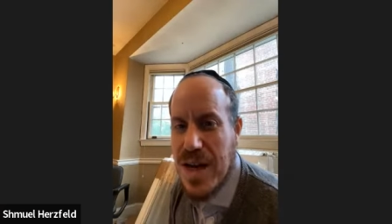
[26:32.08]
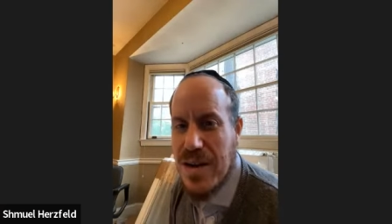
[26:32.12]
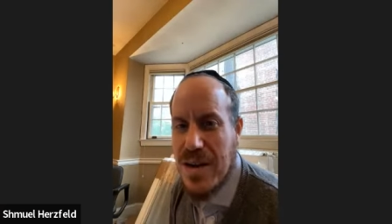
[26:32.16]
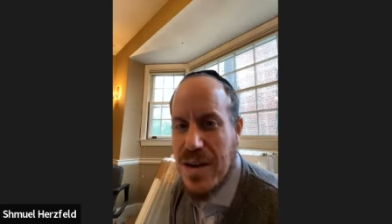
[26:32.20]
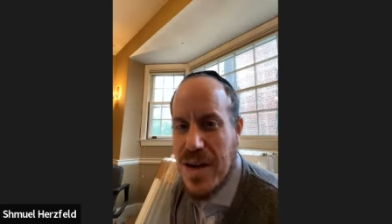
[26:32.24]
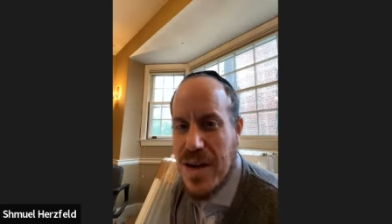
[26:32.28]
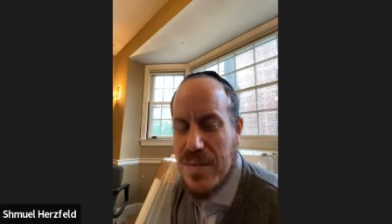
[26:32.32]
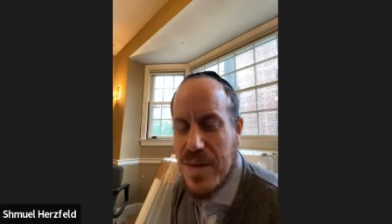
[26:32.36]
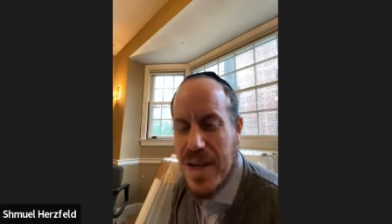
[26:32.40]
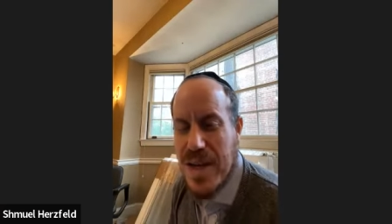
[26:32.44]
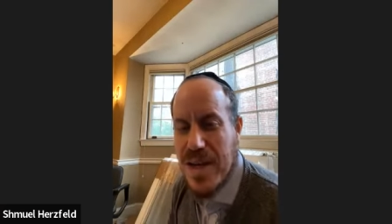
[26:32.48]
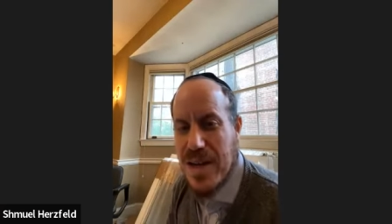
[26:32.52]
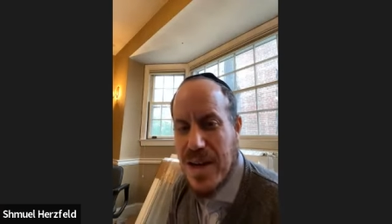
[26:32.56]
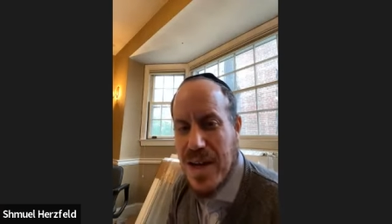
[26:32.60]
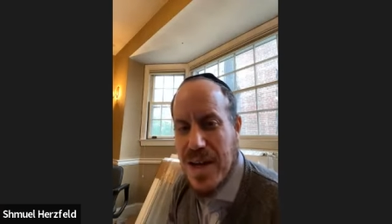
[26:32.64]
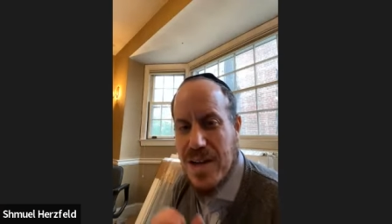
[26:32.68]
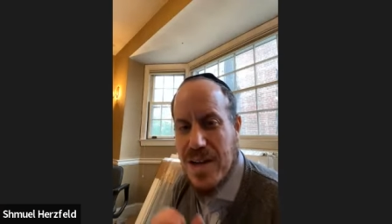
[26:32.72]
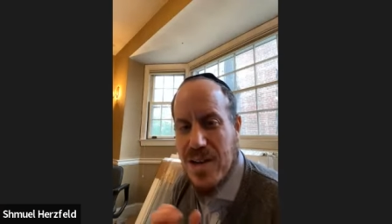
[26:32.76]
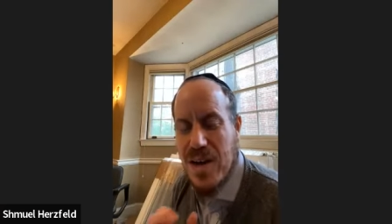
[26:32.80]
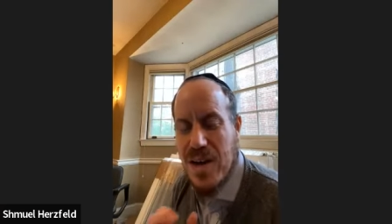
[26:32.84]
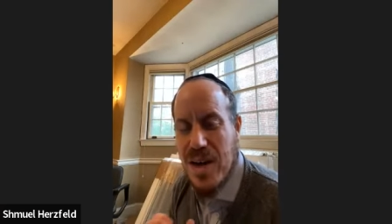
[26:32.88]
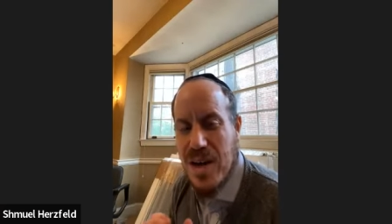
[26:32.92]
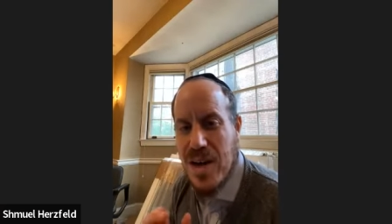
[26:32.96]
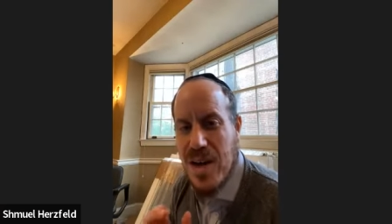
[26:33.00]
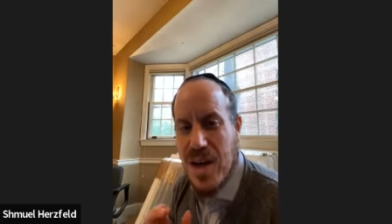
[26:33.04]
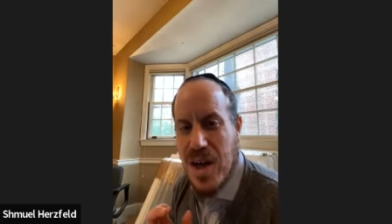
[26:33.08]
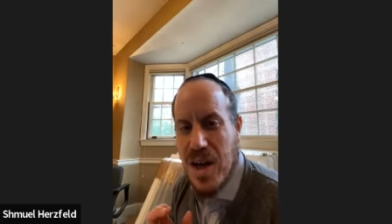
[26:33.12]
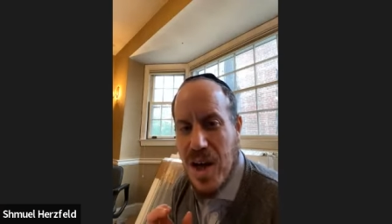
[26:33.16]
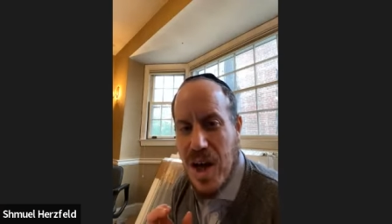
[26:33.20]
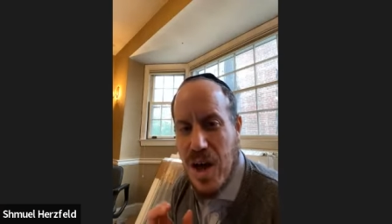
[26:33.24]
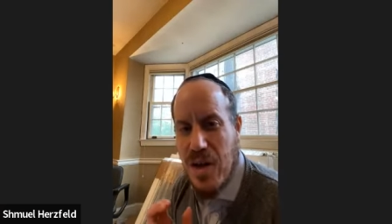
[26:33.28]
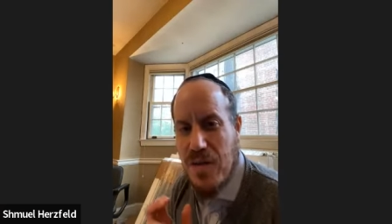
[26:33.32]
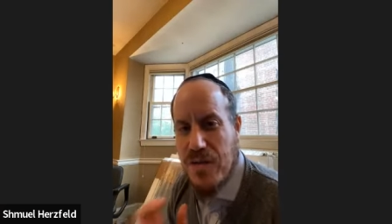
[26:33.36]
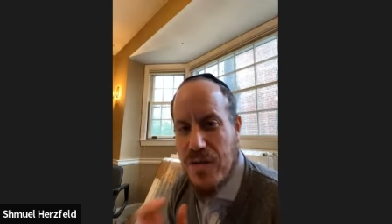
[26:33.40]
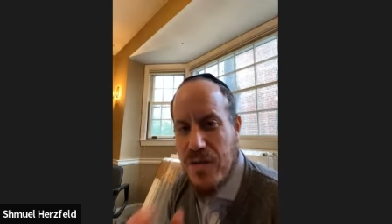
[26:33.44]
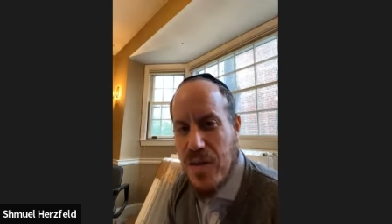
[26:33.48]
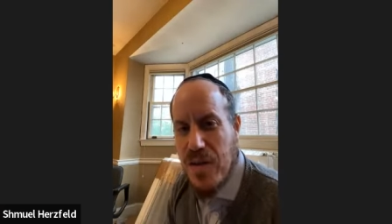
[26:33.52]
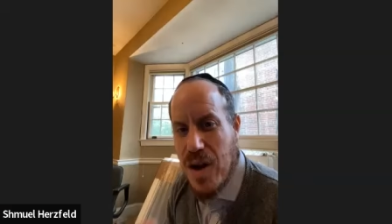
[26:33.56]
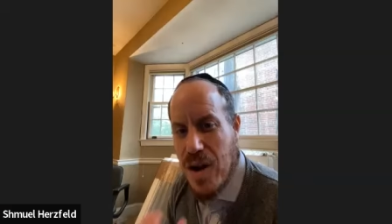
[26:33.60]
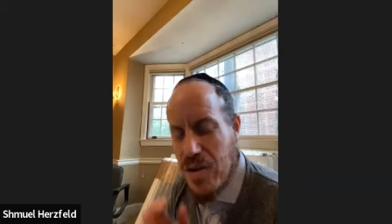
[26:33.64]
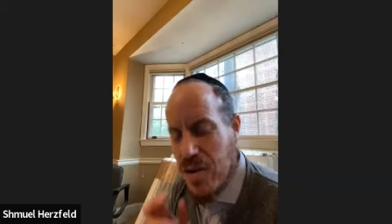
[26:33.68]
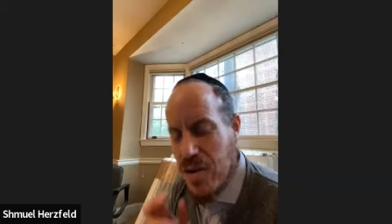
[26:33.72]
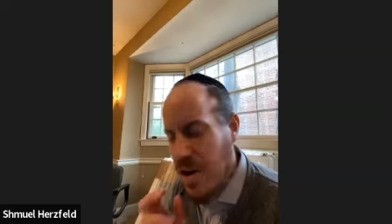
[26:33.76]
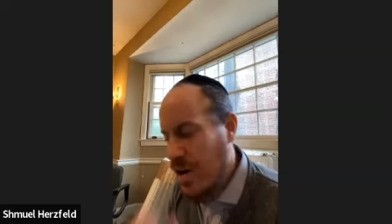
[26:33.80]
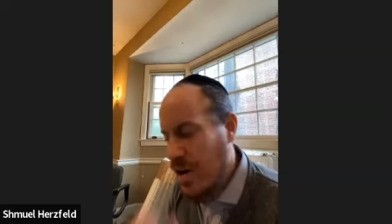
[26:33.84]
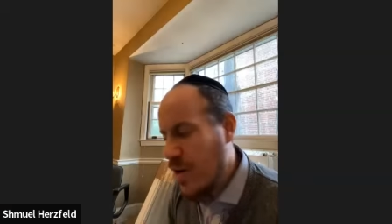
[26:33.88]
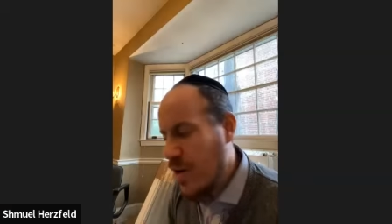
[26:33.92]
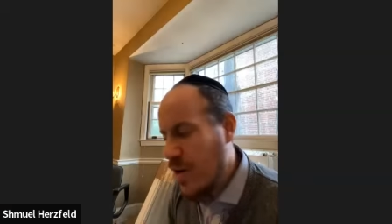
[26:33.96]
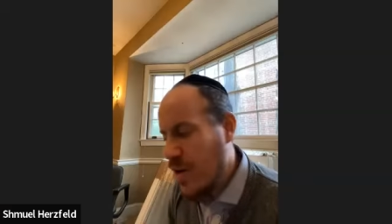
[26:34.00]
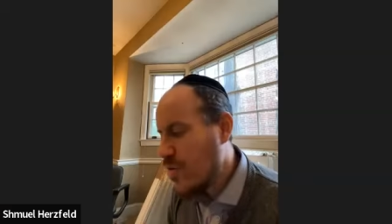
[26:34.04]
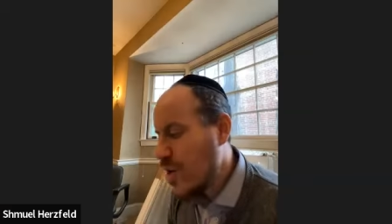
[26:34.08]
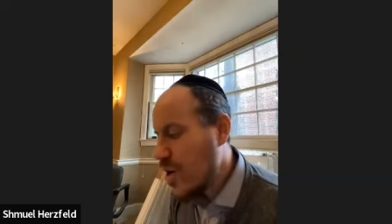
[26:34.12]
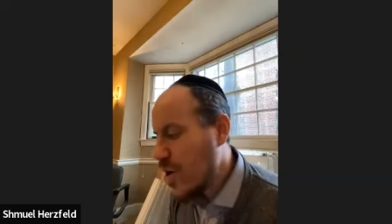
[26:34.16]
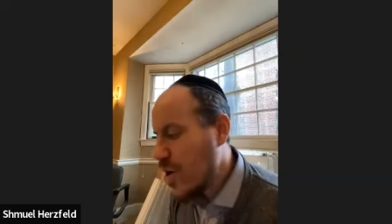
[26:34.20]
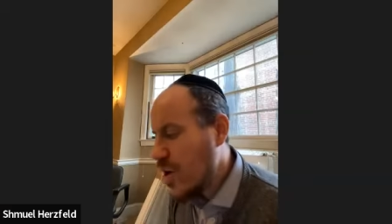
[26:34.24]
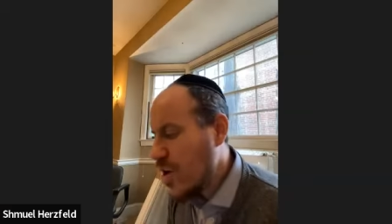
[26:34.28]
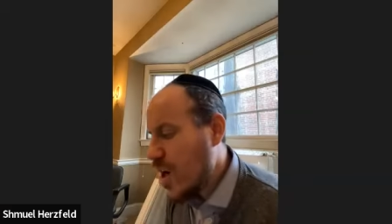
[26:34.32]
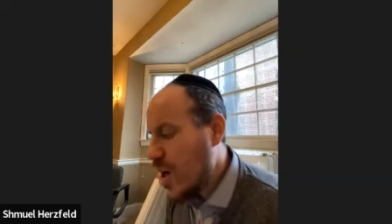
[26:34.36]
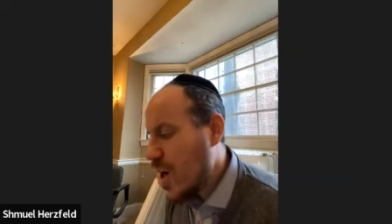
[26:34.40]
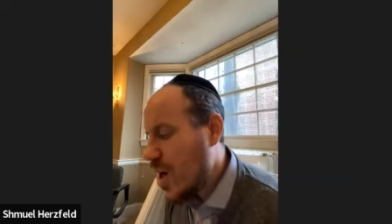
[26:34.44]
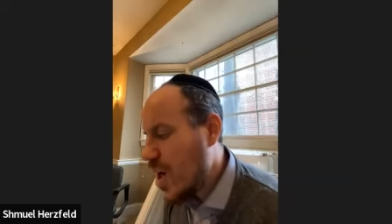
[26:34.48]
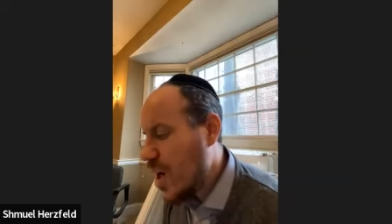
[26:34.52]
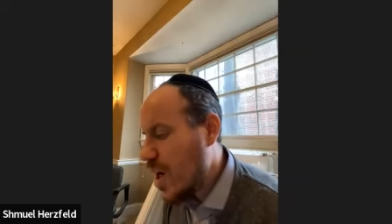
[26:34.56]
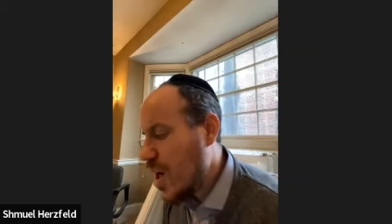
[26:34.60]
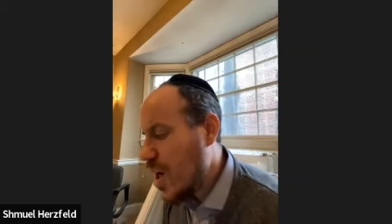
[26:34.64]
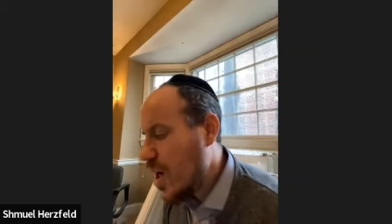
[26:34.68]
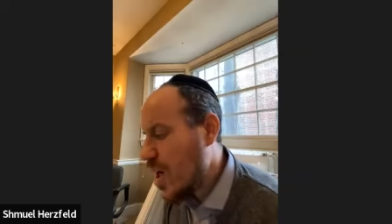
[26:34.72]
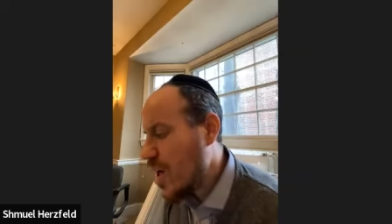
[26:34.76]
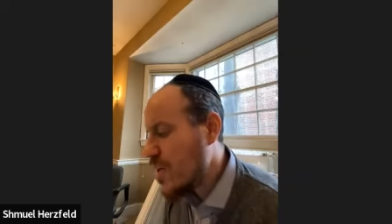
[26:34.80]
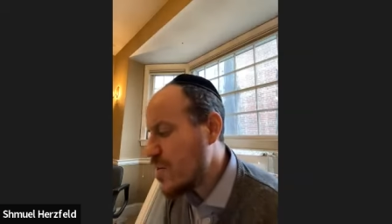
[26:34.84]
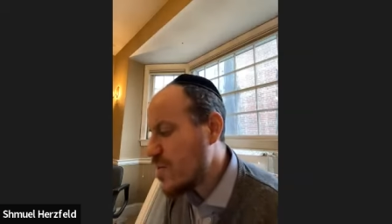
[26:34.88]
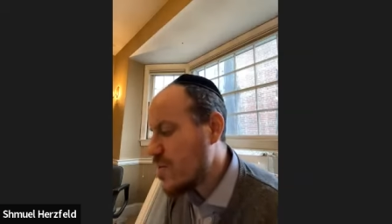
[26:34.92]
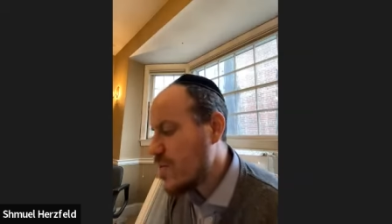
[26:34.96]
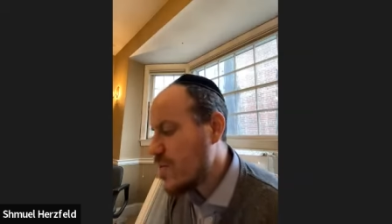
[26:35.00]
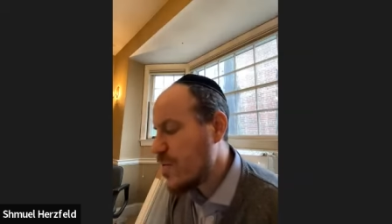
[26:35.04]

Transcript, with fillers: allowed to make like a, a furrow uh,